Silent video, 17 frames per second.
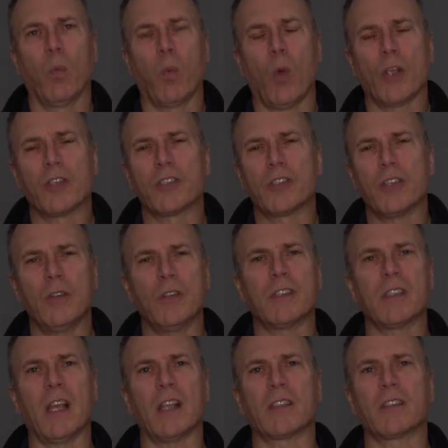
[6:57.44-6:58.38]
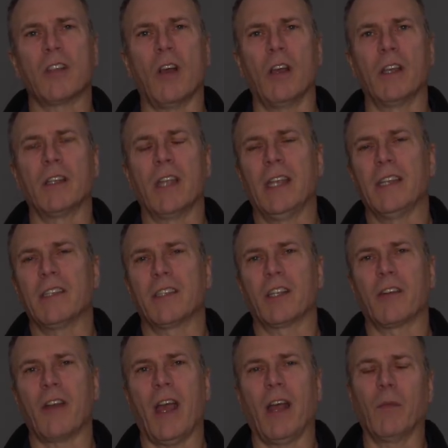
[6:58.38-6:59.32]
as soon as that site hits
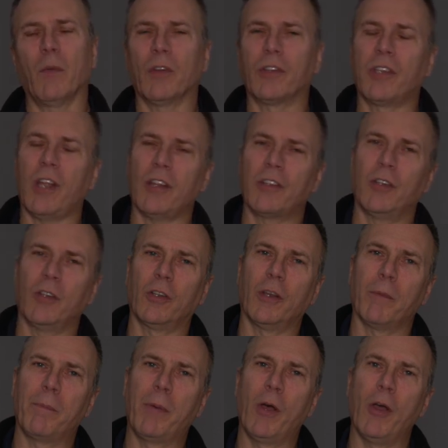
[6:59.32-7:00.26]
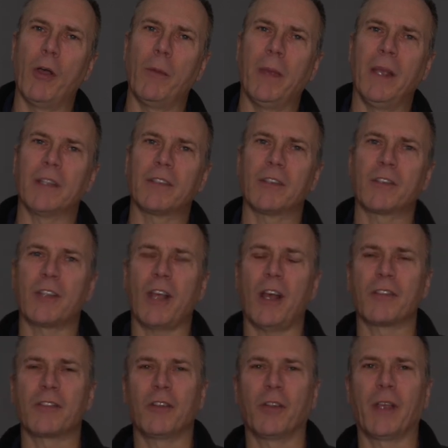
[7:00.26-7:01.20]
the ground, or it starts to look at permits and
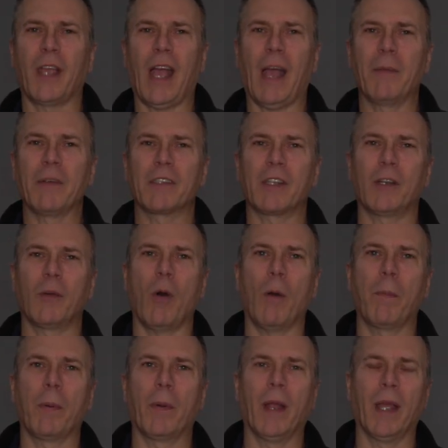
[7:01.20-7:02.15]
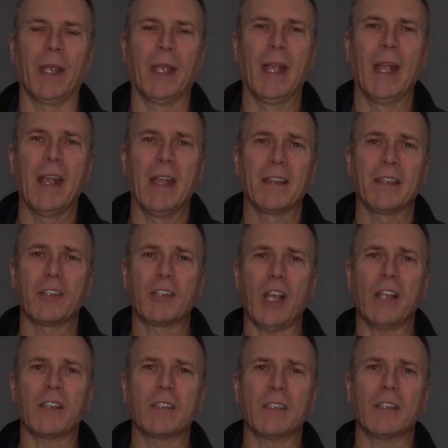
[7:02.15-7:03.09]
starts to look at how it's going to operate, the
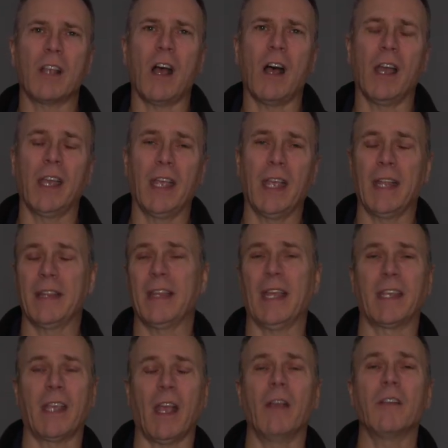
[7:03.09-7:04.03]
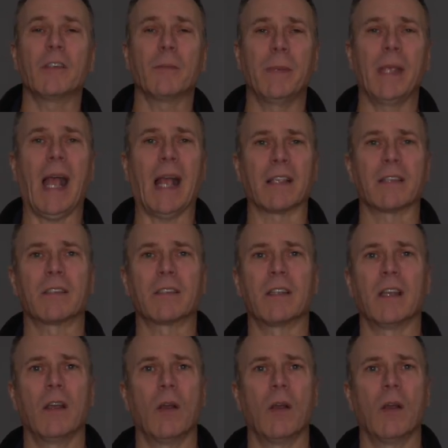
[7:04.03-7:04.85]
chances are they're going to be asked,